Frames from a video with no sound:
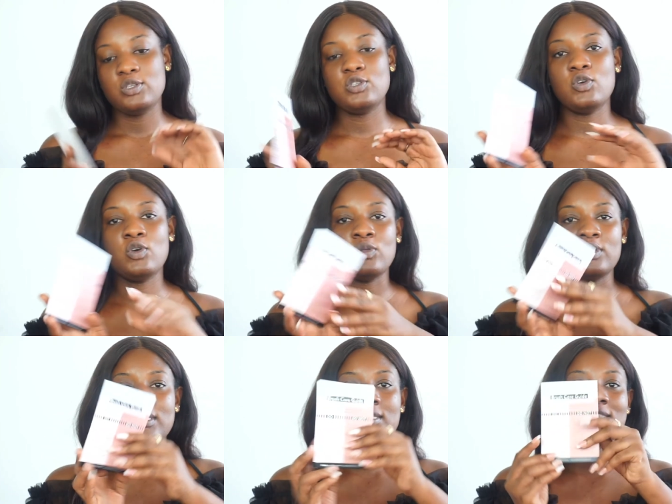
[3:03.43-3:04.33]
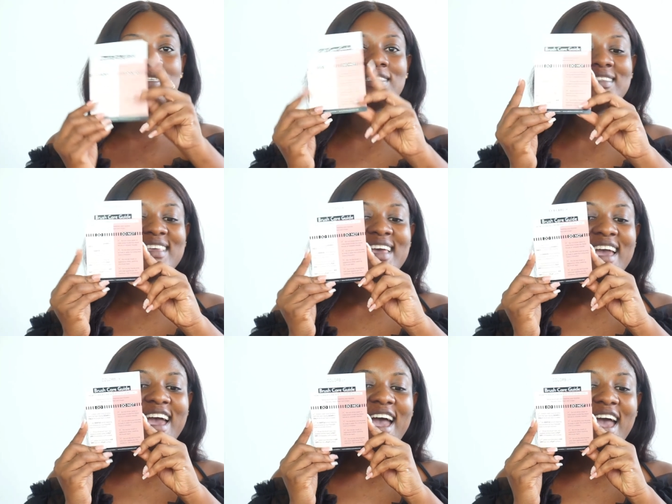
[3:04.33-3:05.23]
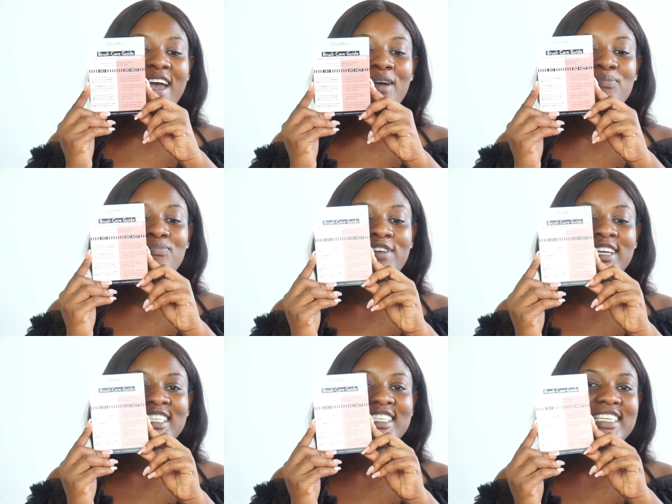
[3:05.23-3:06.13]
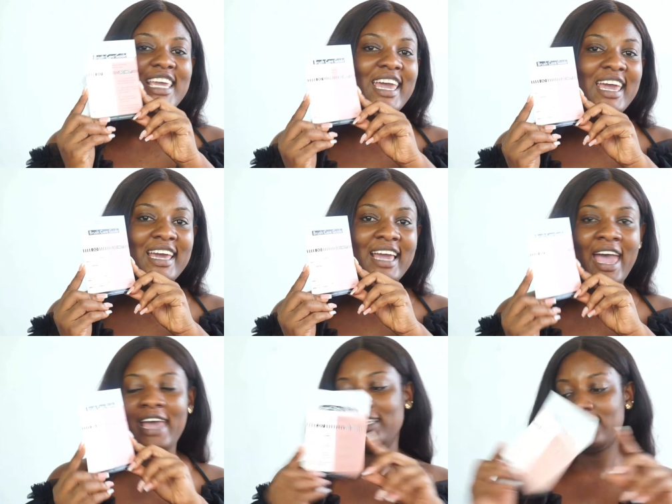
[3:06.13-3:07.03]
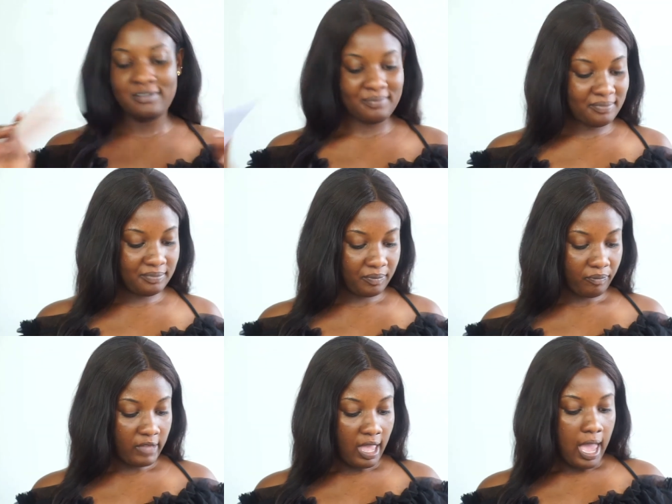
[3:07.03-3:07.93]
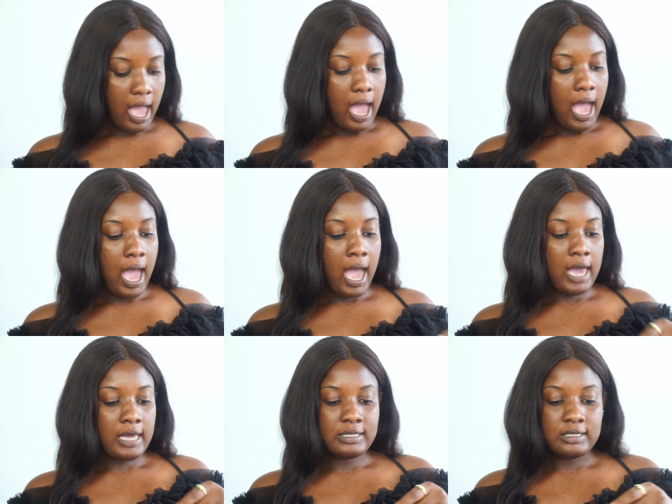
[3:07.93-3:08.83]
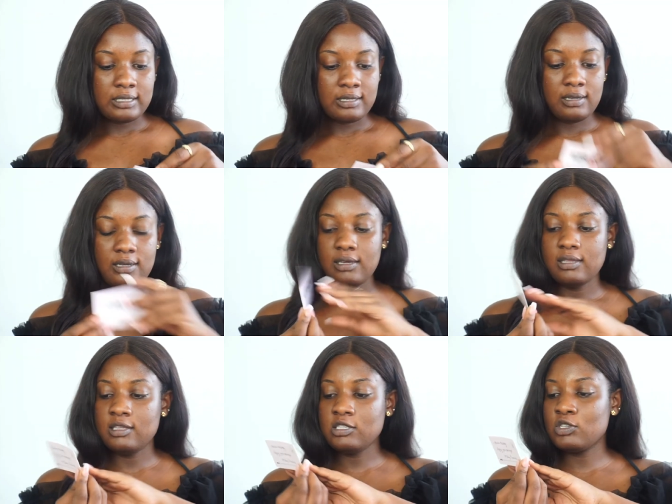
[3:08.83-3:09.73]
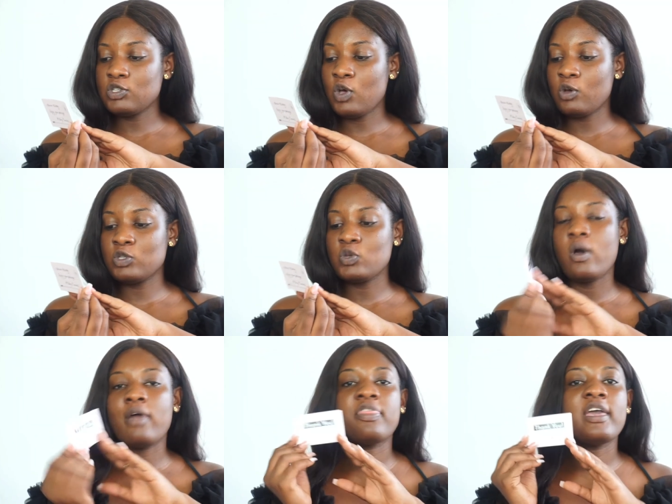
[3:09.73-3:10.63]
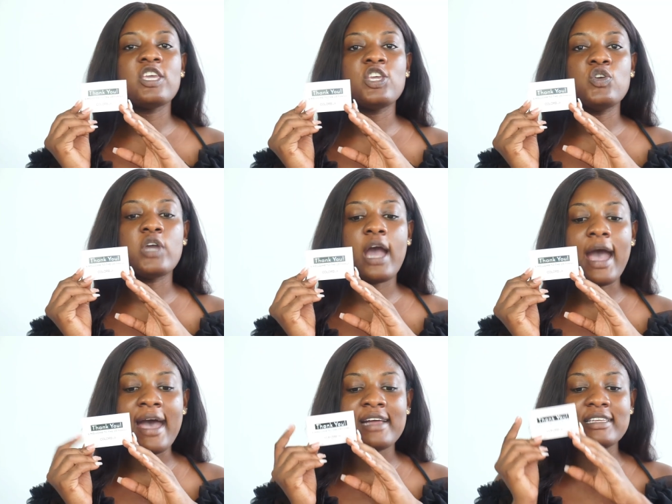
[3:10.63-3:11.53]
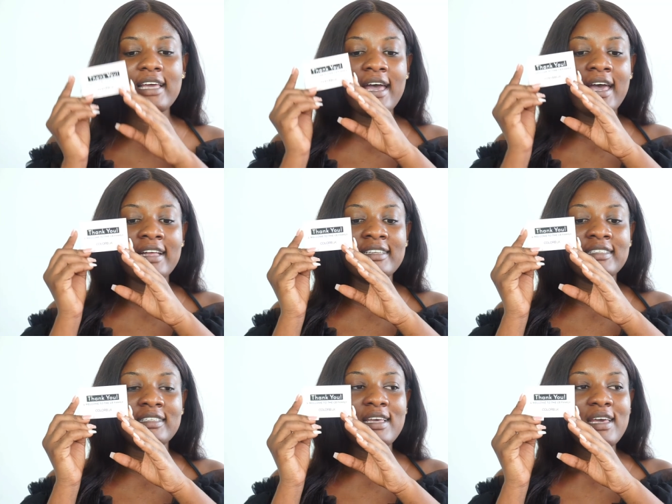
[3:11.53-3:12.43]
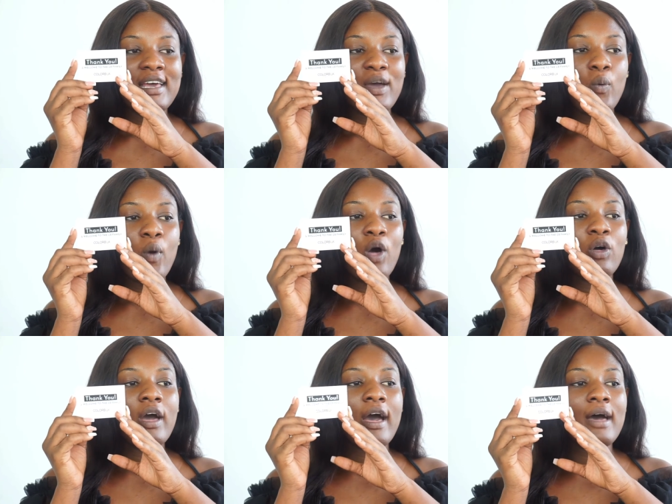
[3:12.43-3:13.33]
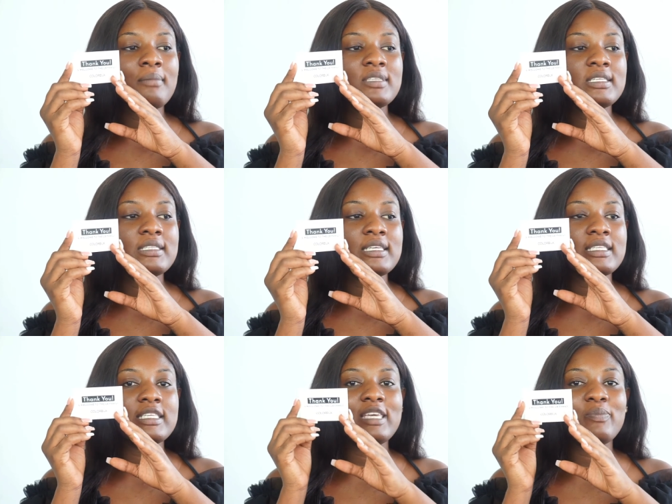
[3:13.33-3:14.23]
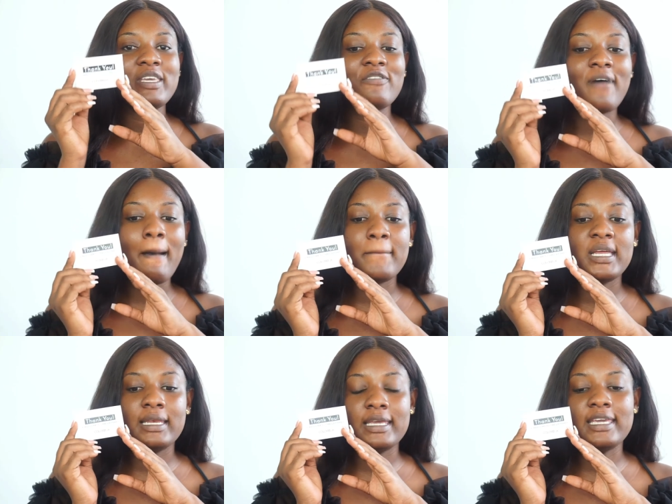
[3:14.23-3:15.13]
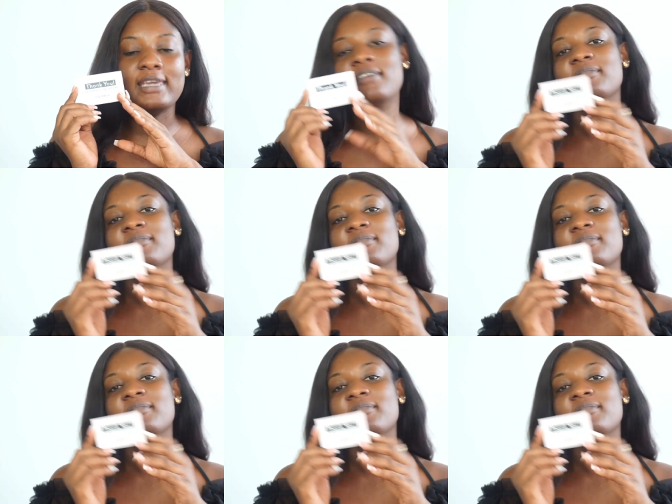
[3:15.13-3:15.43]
So this is a brush care guide. And this is also a thank you card and welcome to the CB family.